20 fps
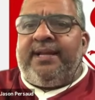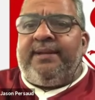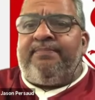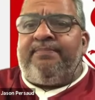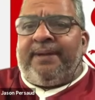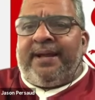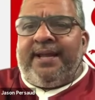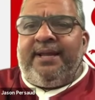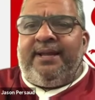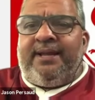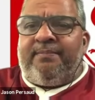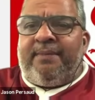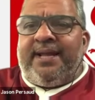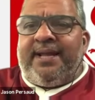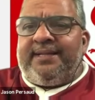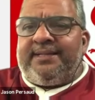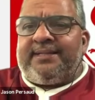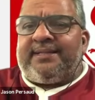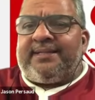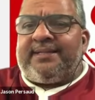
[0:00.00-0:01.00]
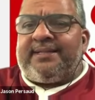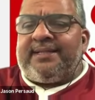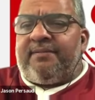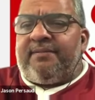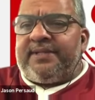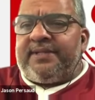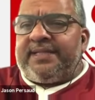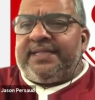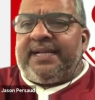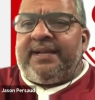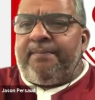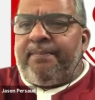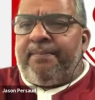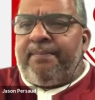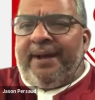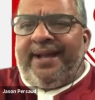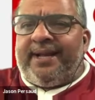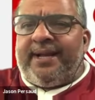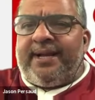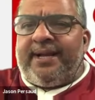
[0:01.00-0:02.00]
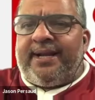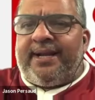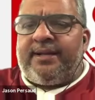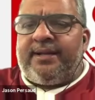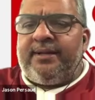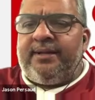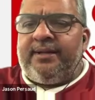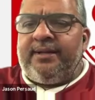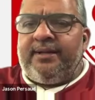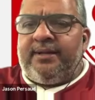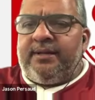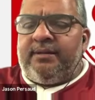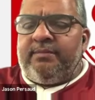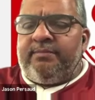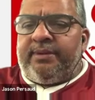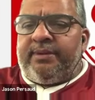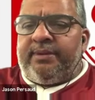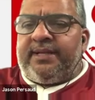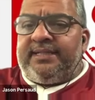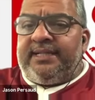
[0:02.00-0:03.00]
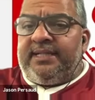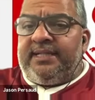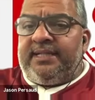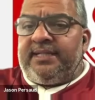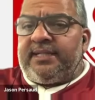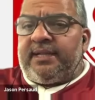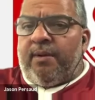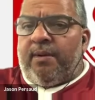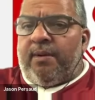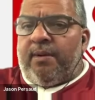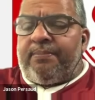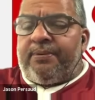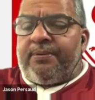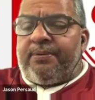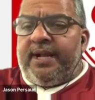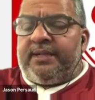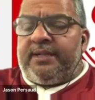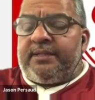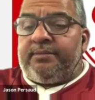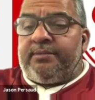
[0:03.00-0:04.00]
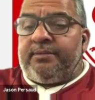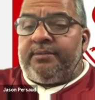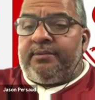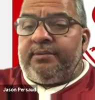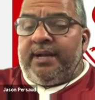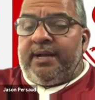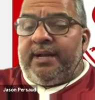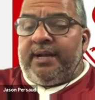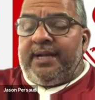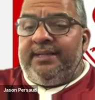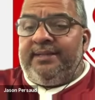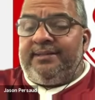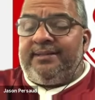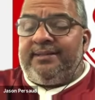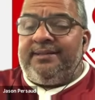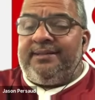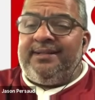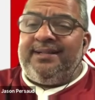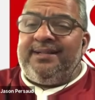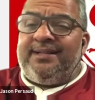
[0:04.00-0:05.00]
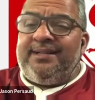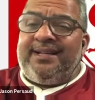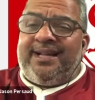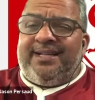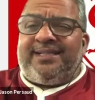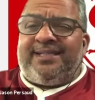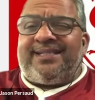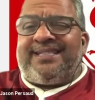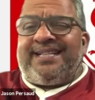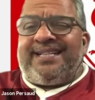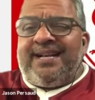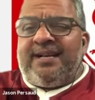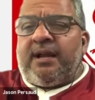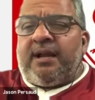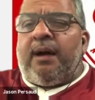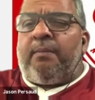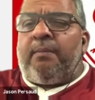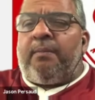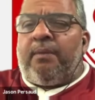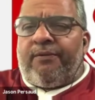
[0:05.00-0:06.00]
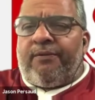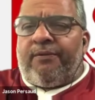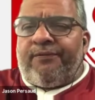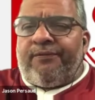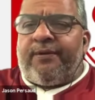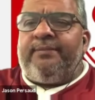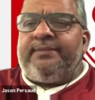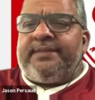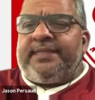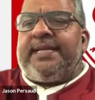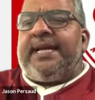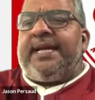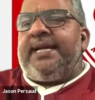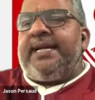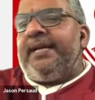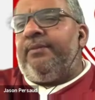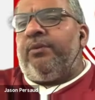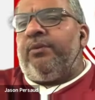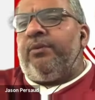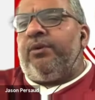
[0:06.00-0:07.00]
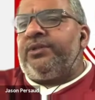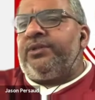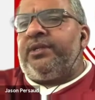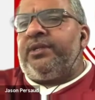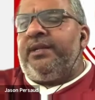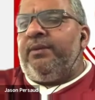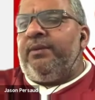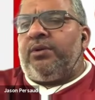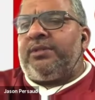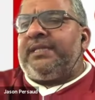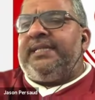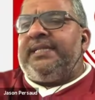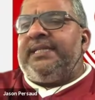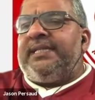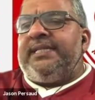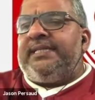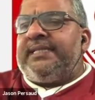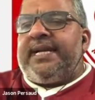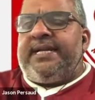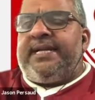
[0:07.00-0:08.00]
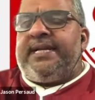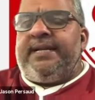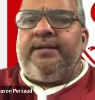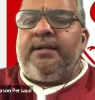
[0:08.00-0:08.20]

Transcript: He makes the other team panic because he's so unpredictable, and it just didn't come off for him today. It wasn't his day.